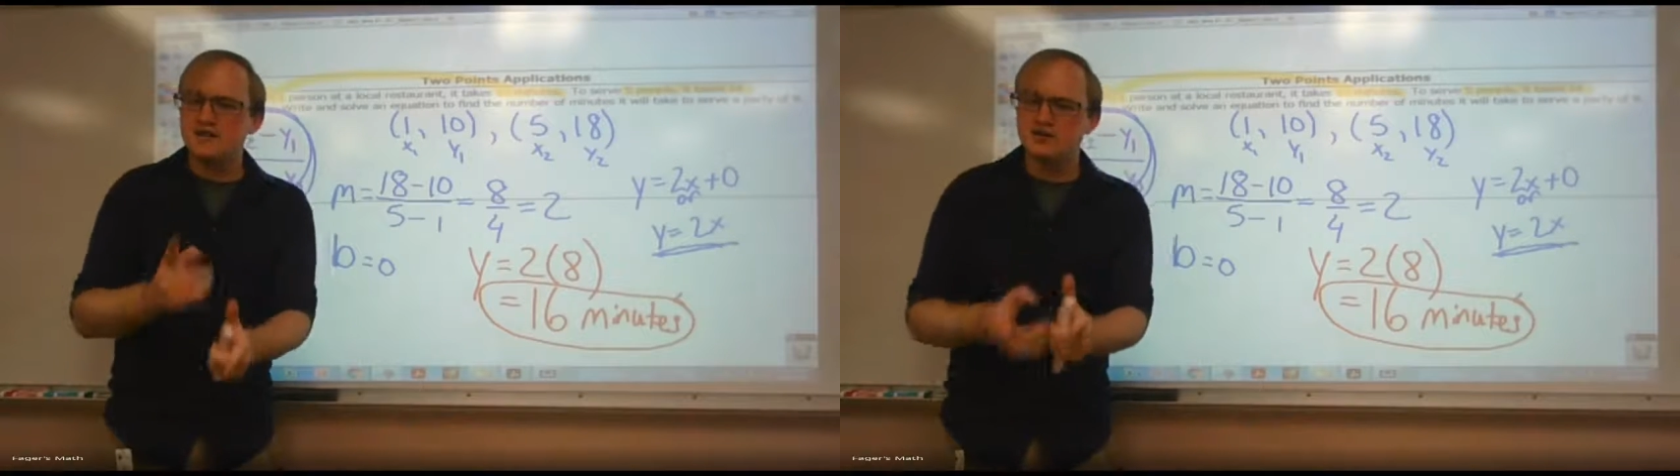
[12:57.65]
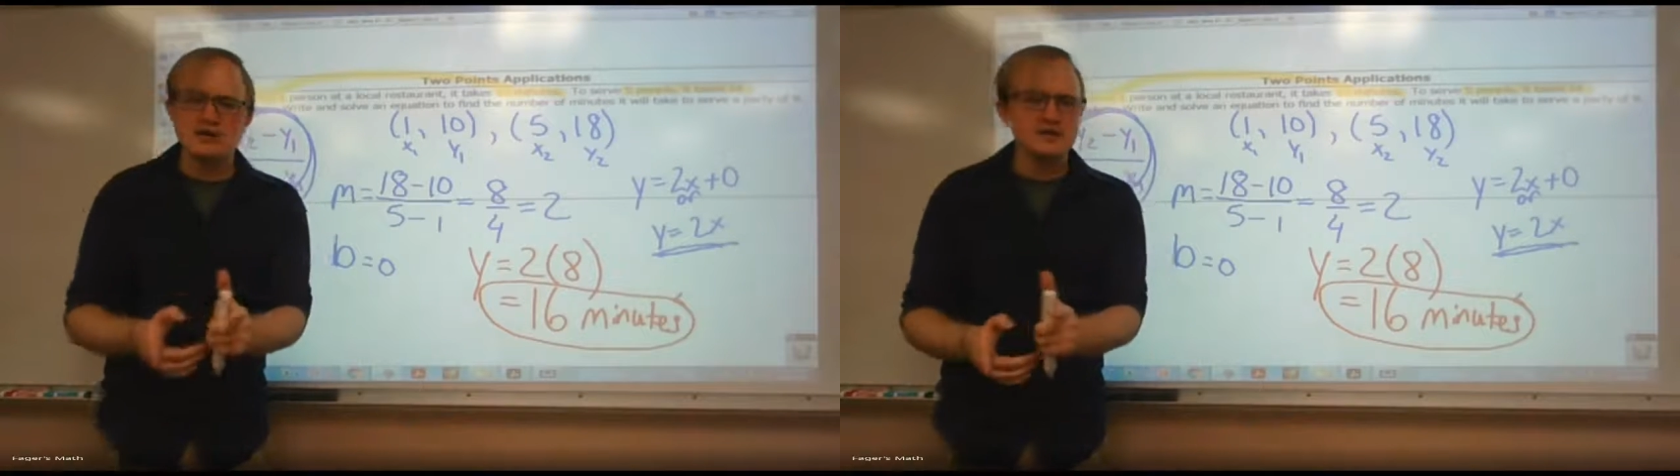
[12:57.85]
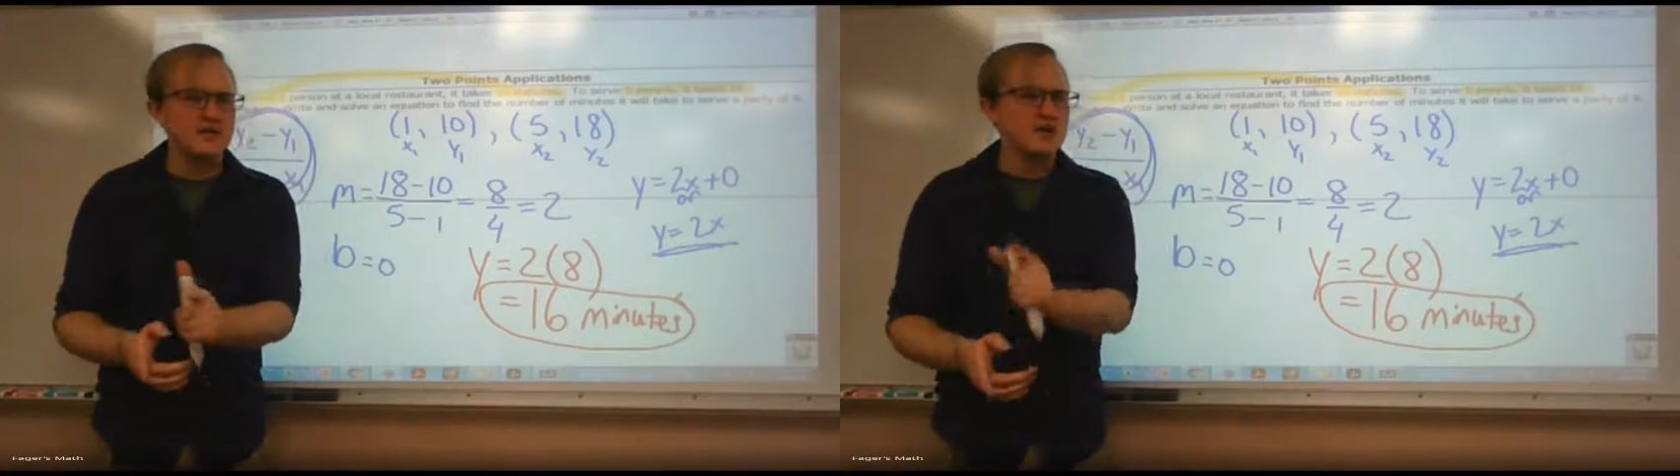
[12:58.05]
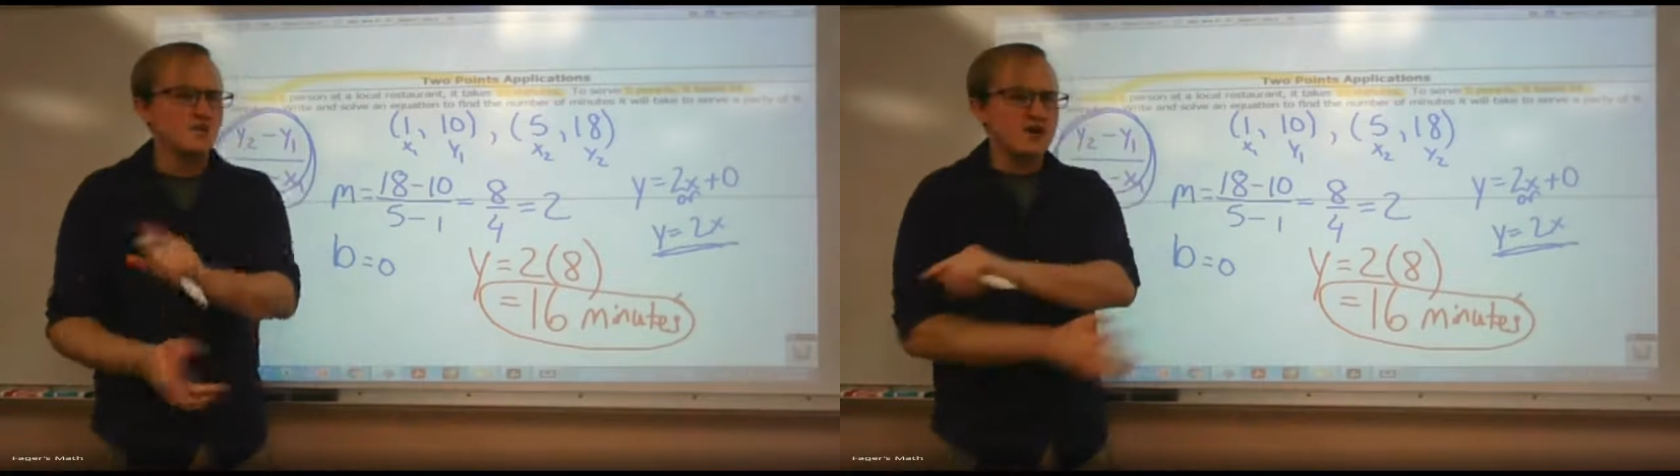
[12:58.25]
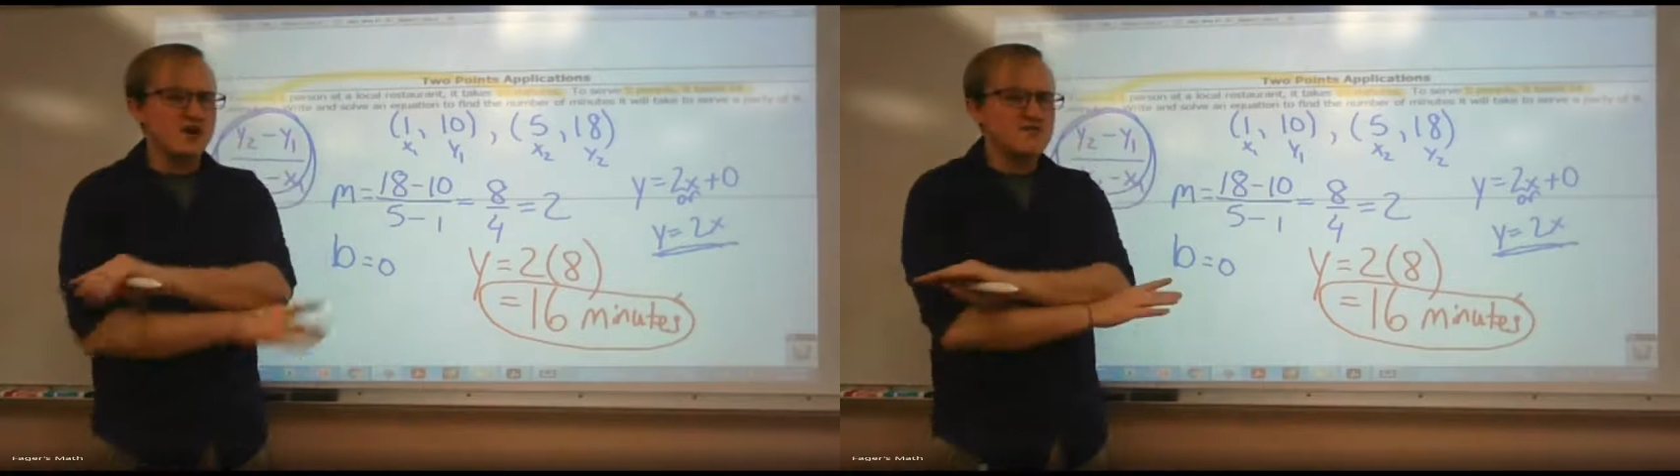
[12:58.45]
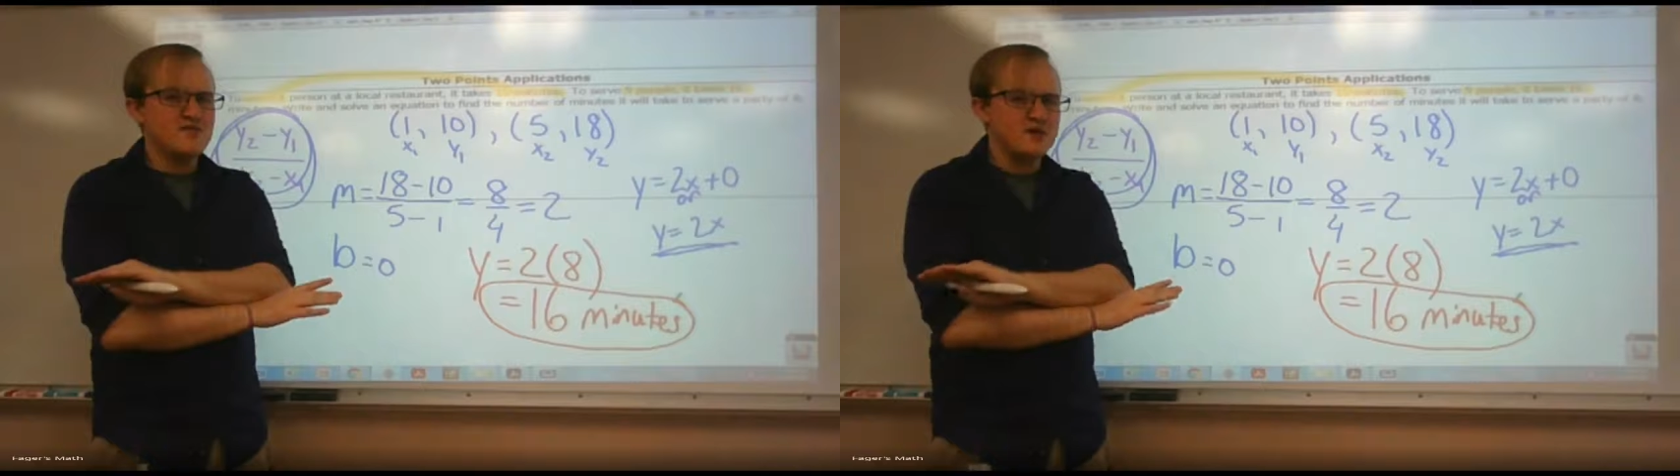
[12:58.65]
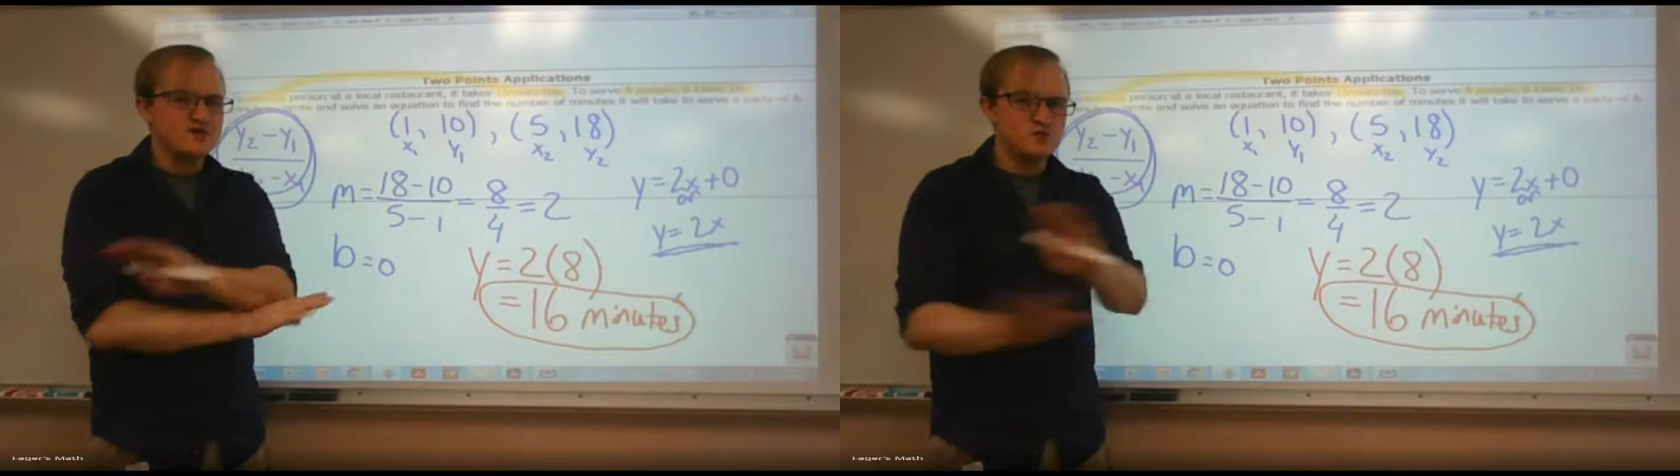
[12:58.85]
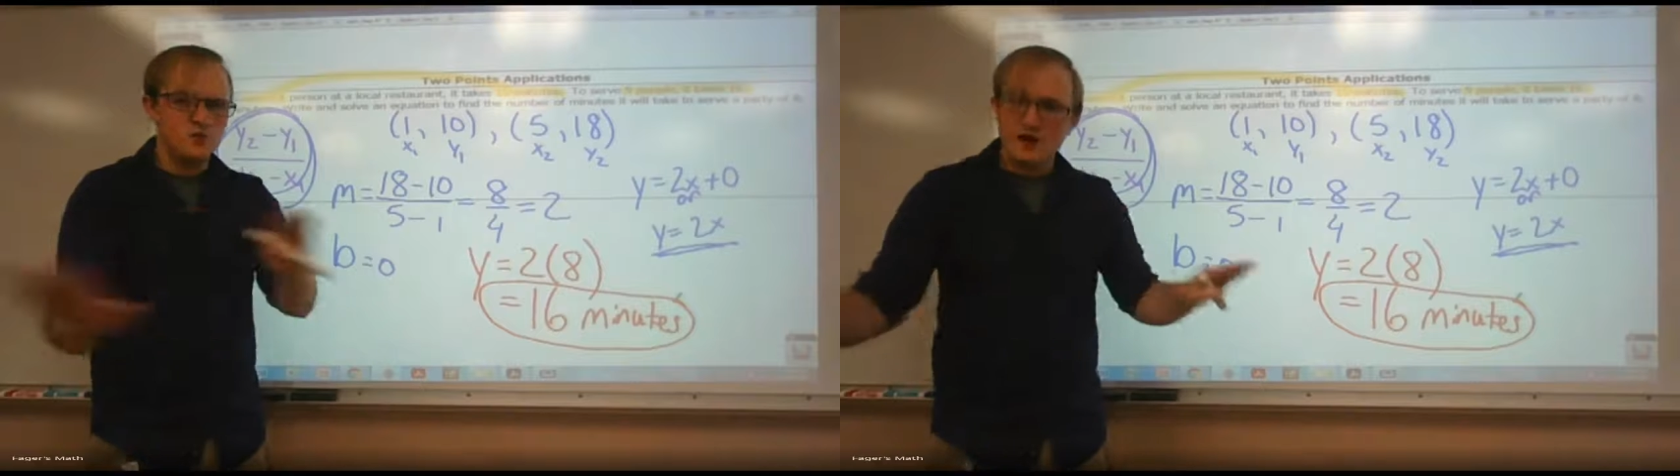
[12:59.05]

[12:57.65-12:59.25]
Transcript: have a great day, whatever it is,